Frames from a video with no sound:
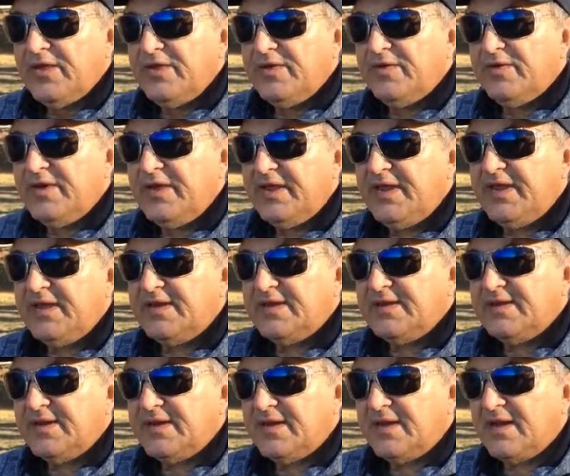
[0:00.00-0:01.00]
you
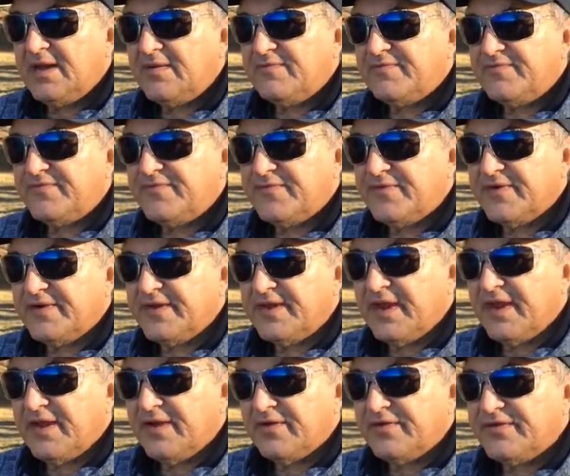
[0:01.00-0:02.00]
heated it up for a
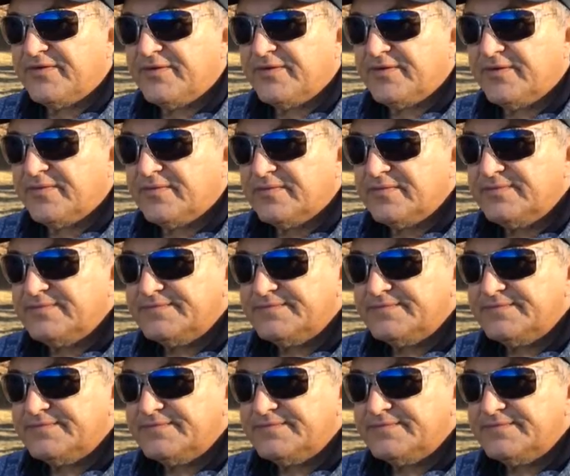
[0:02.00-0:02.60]
day or two.